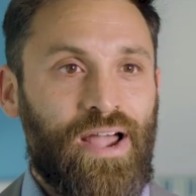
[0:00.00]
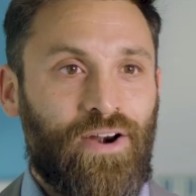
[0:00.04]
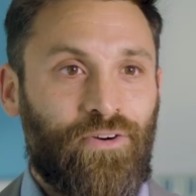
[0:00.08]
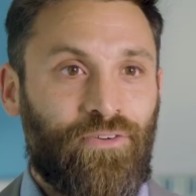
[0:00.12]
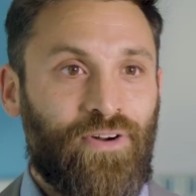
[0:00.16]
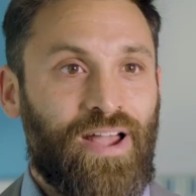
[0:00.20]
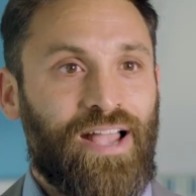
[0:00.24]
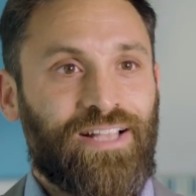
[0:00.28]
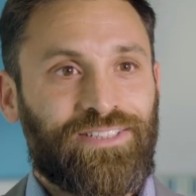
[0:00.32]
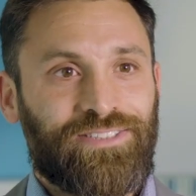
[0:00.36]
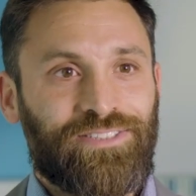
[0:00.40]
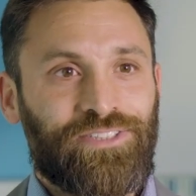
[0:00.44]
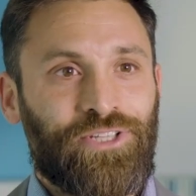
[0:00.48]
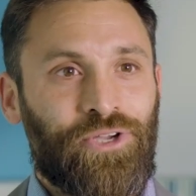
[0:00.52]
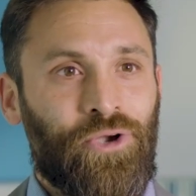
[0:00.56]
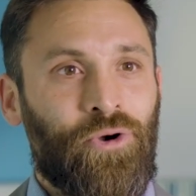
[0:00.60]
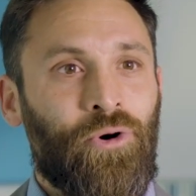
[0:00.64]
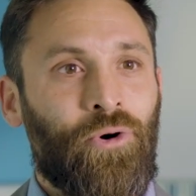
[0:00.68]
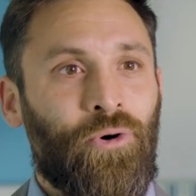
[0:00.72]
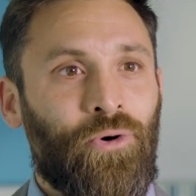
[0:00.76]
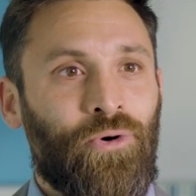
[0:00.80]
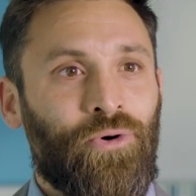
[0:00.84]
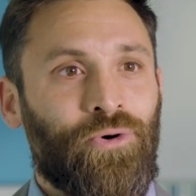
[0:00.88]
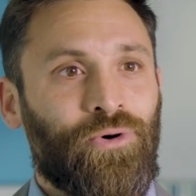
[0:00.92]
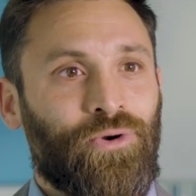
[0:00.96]
are right at the
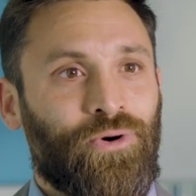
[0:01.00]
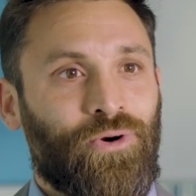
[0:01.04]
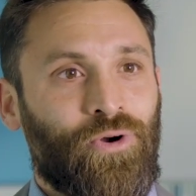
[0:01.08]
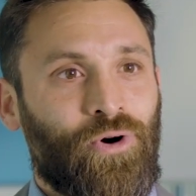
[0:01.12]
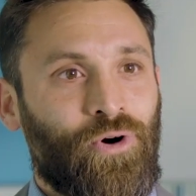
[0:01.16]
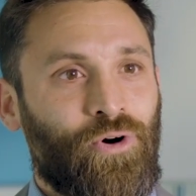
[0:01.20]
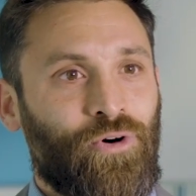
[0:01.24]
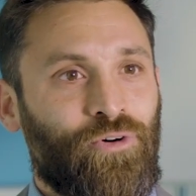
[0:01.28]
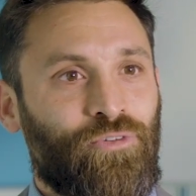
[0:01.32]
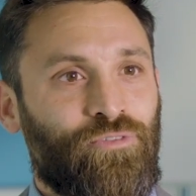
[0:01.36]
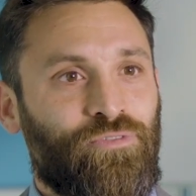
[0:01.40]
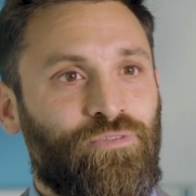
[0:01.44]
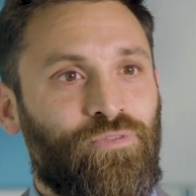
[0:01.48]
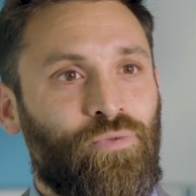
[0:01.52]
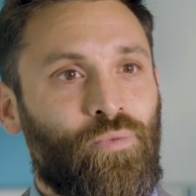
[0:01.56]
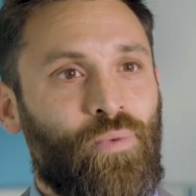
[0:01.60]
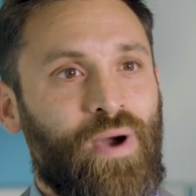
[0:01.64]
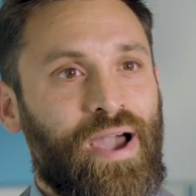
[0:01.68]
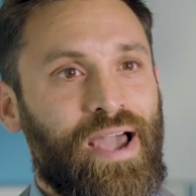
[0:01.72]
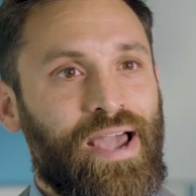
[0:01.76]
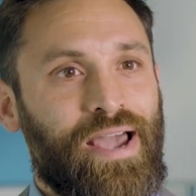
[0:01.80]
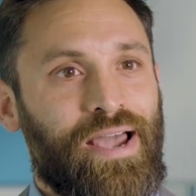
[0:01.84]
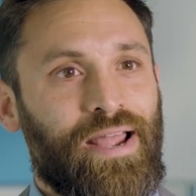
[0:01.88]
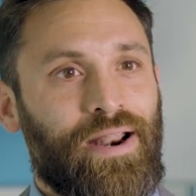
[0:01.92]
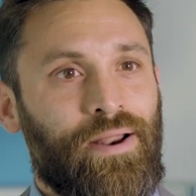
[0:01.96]
core of
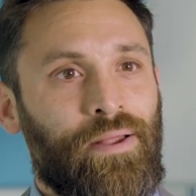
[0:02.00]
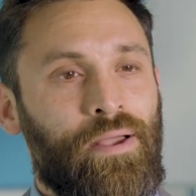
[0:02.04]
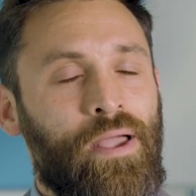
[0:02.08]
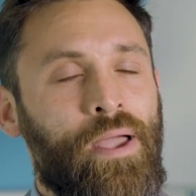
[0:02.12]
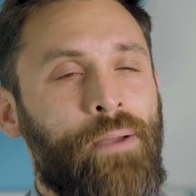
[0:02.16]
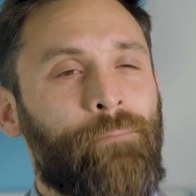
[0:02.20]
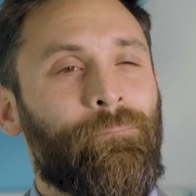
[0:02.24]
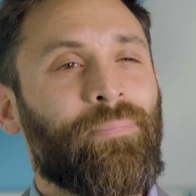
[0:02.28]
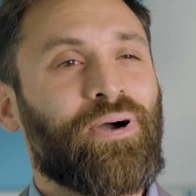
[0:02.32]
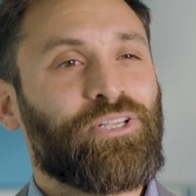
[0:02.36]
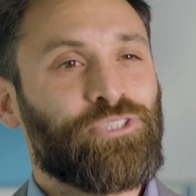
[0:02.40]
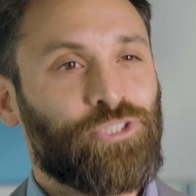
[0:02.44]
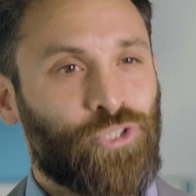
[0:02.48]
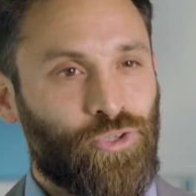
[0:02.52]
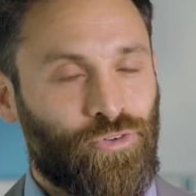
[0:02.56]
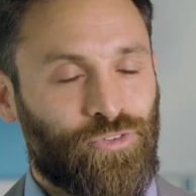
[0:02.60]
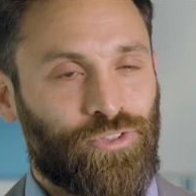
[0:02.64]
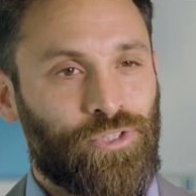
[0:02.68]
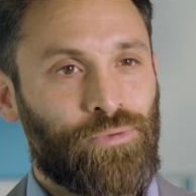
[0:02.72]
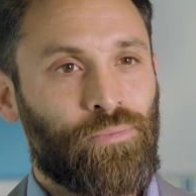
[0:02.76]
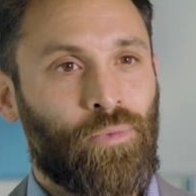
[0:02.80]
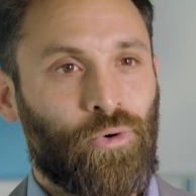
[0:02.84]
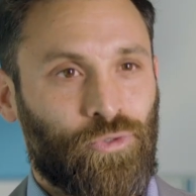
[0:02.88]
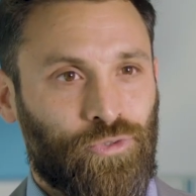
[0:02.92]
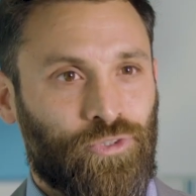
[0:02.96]
where majority
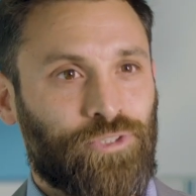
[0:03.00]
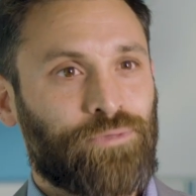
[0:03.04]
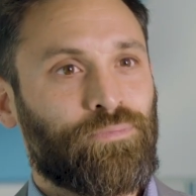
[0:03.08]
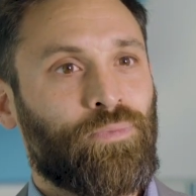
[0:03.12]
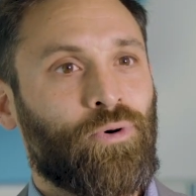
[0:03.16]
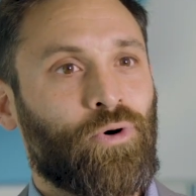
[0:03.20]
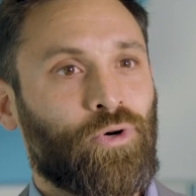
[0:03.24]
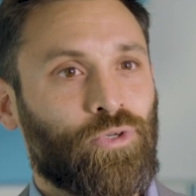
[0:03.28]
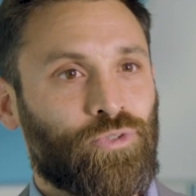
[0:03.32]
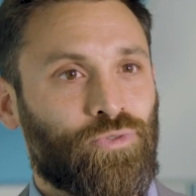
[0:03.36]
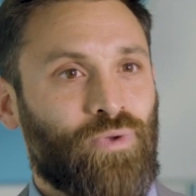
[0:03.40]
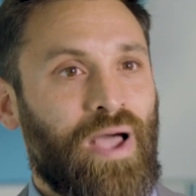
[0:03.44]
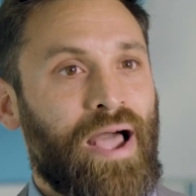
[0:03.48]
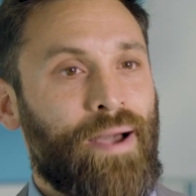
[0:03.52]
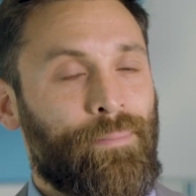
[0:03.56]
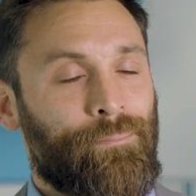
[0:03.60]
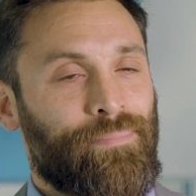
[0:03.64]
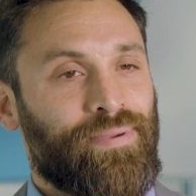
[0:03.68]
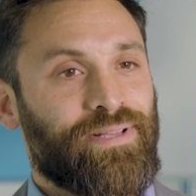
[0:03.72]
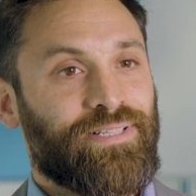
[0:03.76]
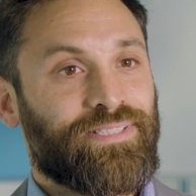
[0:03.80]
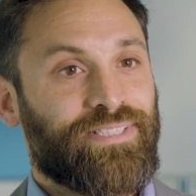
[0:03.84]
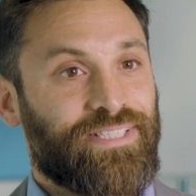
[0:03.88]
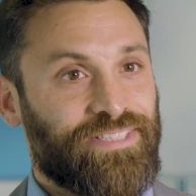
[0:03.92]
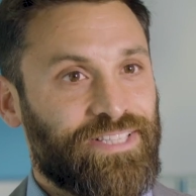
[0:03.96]
of motorsports
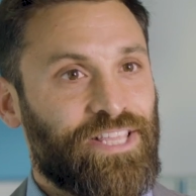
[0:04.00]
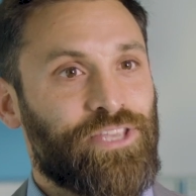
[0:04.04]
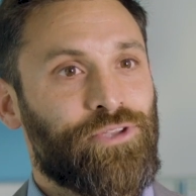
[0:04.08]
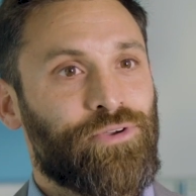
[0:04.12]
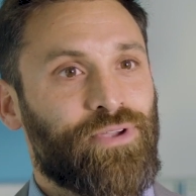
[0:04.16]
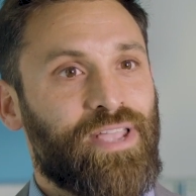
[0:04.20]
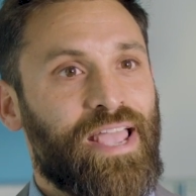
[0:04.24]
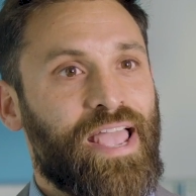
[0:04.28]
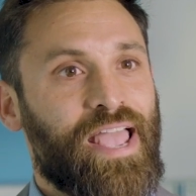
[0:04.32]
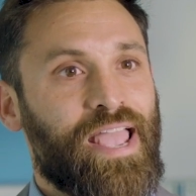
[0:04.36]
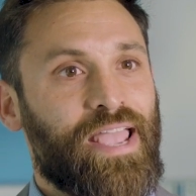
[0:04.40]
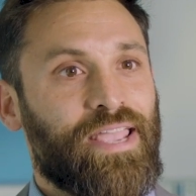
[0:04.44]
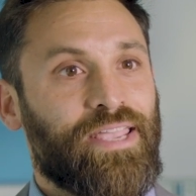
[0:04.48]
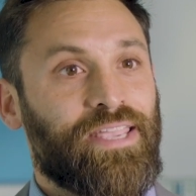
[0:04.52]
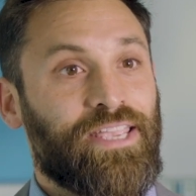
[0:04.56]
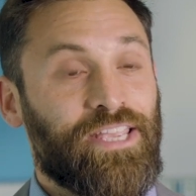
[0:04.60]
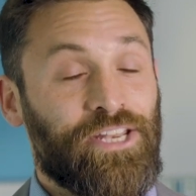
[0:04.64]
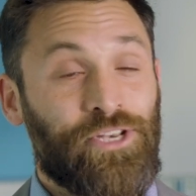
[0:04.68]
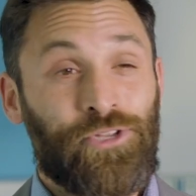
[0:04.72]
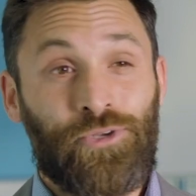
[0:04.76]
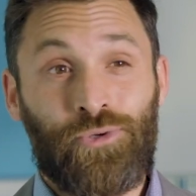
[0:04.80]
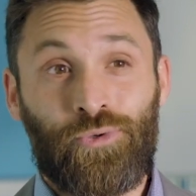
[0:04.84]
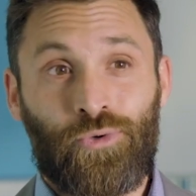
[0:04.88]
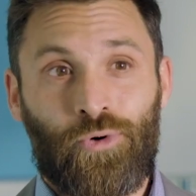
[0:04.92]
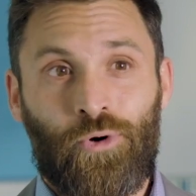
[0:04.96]
happens in the UK, in
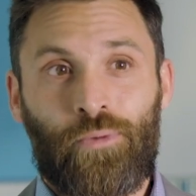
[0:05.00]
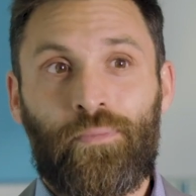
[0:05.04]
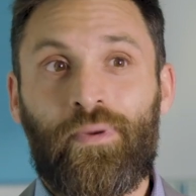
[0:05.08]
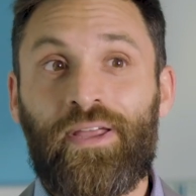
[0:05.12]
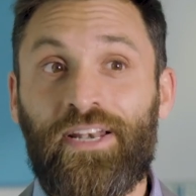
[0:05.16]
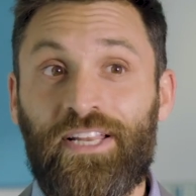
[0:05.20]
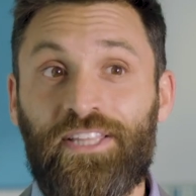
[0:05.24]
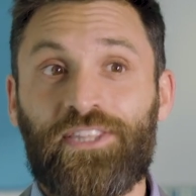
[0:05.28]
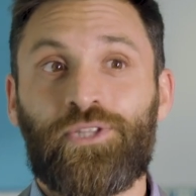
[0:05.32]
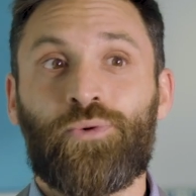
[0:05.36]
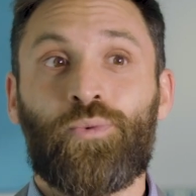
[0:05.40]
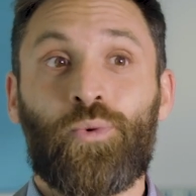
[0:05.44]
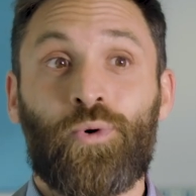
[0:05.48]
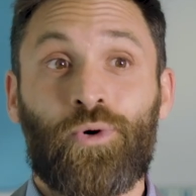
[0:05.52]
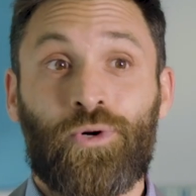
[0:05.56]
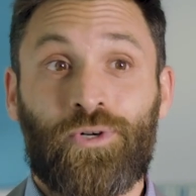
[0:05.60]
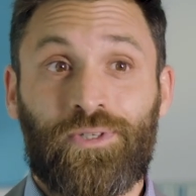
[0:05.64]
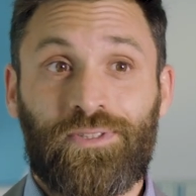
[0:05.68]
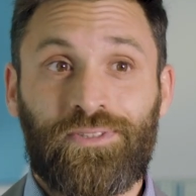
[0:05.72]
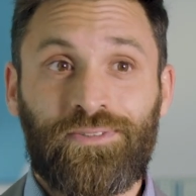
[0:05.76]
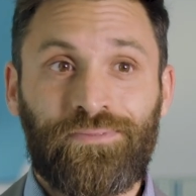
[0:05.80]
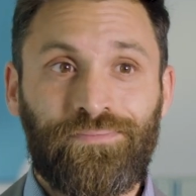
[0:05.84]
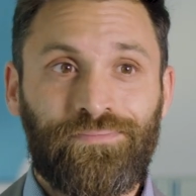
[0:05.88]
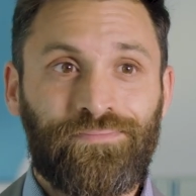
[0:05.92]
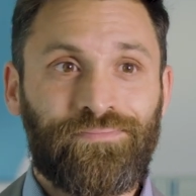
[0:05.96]
Europe and in the world.
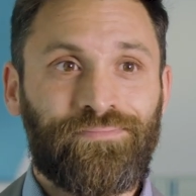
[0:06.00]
